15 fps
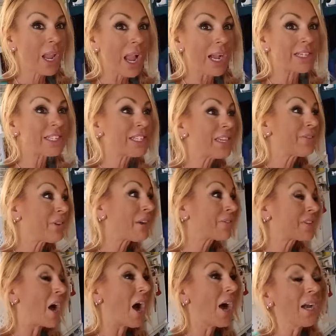I just never have
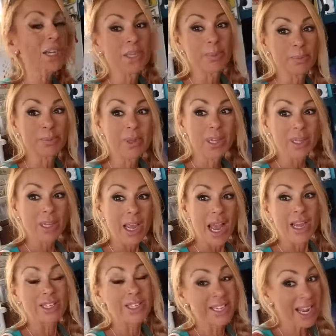time.
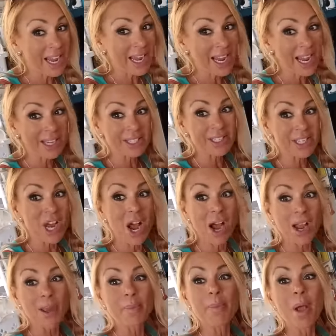And today I had the
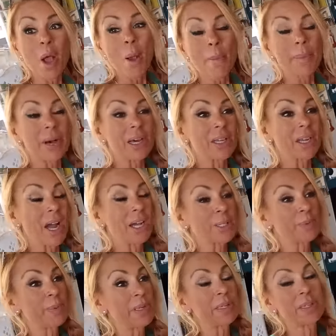time, but I
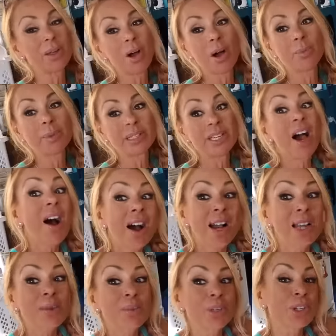spent all my
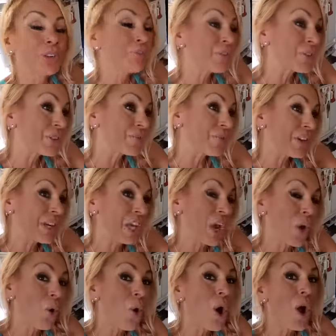time looking for this
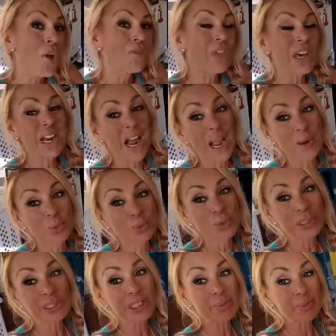video that I
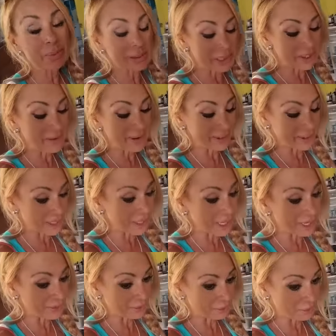really believe I think
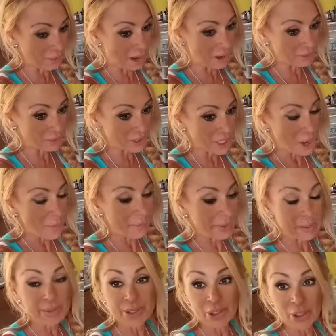I threw out. But
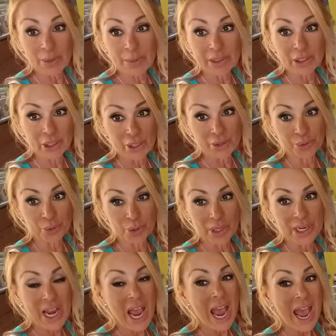I'm still going to be looking through
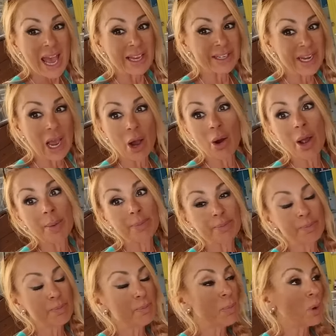it. And now
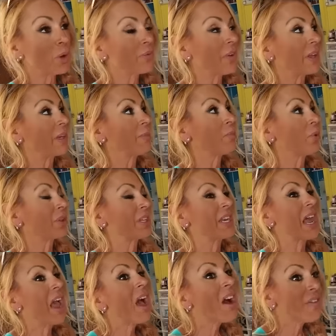I'm motivated more than
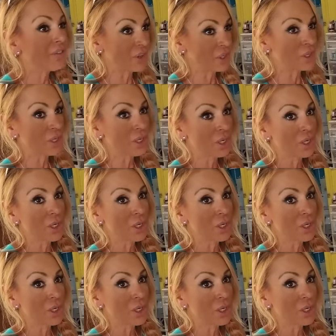ever